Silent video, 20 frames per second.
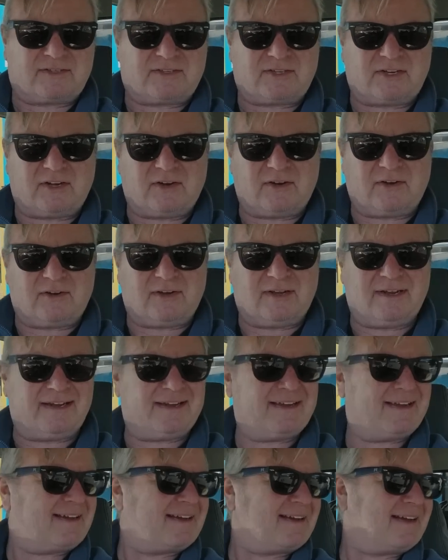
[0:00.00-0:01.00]
So,
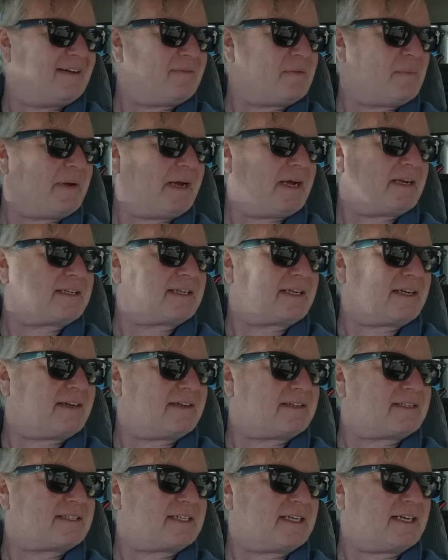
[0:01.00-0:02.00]
I'm about to
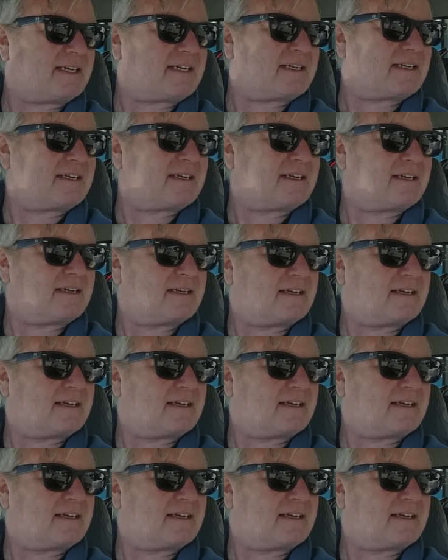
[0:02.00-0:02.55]
go and see it.